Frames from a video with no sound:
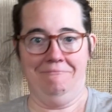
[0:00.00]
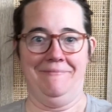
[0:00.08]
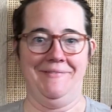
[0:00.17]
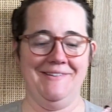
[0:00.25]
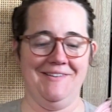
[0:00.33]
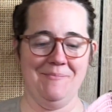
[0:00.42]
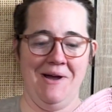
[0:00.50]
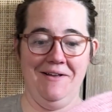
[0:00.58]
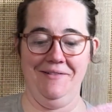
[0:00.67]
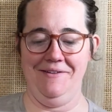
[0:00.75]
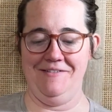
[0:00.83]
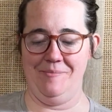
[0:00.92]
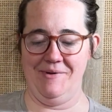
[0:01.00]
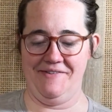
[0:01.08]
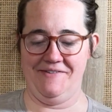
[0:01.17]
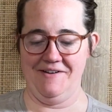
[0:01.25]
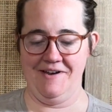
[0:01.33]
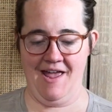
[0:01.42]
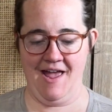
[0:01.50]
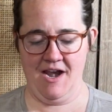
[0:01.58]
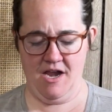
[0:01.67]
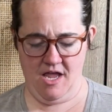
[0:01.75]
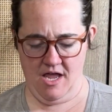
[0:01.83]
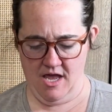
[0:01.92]
This is my Elizabeth Sun
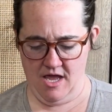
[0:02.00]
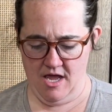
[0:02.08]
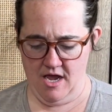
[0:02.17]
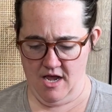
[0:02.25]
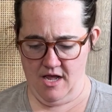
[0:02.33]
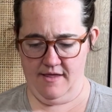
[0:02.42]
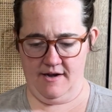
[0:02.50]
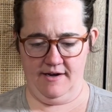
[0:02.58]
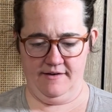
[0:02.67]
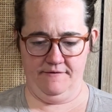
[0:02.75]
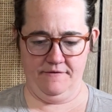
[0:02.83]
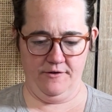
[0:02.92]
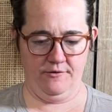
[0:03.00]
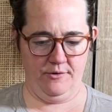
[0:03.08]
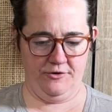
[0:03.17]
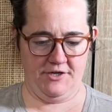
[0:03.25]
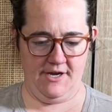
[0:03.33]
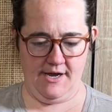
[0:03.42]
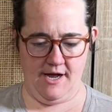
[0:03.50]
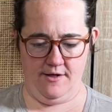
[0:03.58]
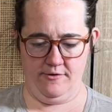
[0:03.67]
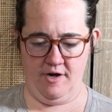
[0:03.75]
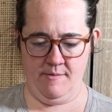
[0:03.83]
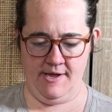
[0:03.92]
hat that I did for the Crochet
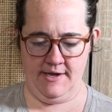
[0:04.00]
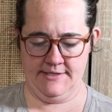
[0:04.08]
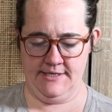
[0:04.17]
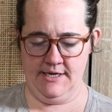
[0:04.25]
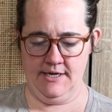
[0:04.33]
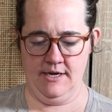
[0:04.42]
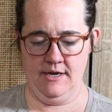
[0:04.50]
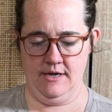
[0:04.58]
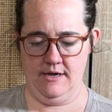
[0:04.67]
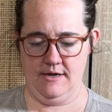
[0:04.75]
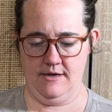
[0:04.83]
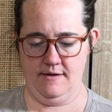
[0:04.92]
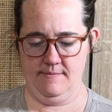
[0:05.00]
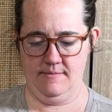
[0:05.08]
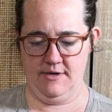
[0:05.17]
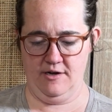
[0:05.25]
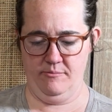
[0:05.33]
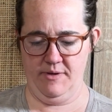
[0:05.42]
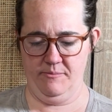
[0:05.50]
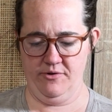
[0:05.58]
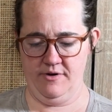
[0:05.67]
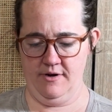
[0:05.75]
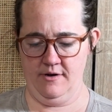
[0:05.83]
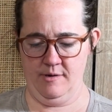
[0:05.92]
Gallery magazine, and I'll be
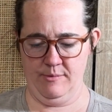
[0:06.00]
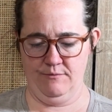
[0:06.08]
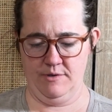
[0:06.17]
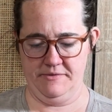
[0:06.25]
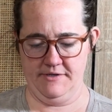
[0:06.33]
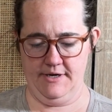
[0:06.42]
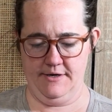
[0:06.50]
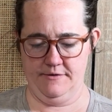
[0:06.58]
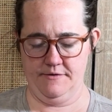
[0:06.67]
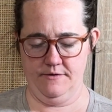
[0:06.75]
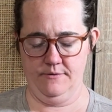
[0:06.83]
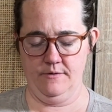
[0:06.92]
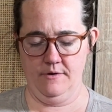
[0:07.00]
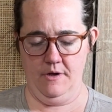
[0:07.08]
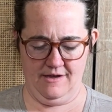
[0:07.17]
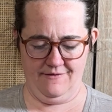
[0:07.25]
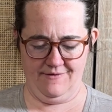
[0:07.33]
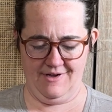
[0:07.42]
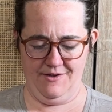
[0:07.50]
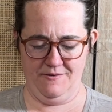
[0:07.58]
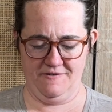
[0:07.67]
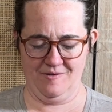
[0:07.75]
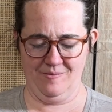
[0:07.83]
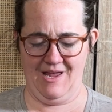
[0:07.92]
putting it on my website here soon. I used
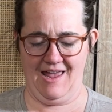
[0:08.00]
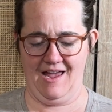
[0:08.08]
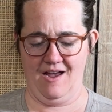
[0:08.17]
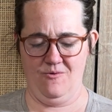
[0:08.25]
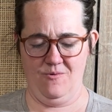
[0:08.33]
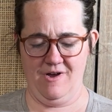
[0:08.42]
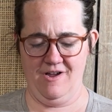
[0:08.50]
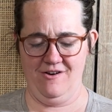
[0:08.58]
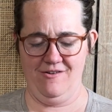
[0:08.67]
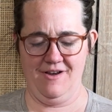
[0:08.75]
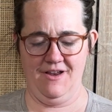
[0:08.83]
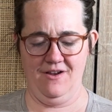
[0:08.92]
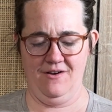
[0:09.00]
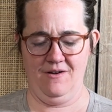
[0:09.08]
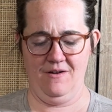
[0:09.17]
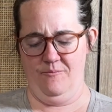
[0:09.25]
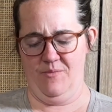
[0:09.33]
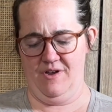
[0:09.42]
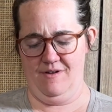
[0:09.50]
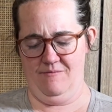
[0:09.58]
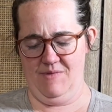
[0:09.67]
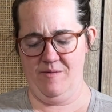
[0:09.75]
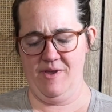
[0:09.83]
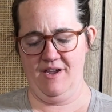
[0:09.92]
some hat wire in here, but
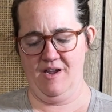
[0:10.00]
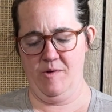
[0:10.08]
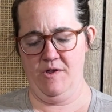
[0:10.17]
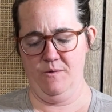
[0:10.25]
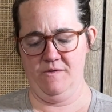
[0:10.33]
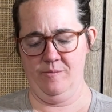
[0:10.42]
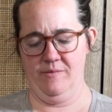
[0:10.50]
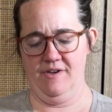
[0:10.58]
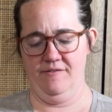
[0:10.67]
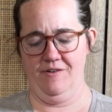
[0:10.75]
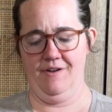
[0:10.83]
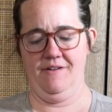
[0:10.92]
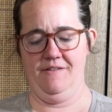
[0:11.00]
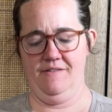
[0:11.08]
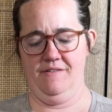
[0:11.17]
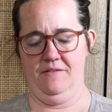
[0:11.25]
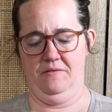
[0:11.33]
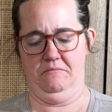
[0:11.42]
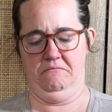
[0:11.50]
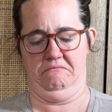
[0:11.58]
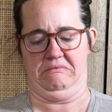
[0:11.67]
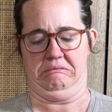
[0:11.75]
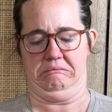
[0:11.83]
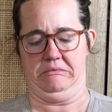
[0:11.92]
maybe I gotta use something different because
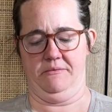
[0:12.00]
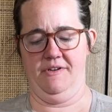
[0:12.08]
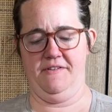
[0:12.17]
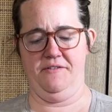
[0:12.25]
it's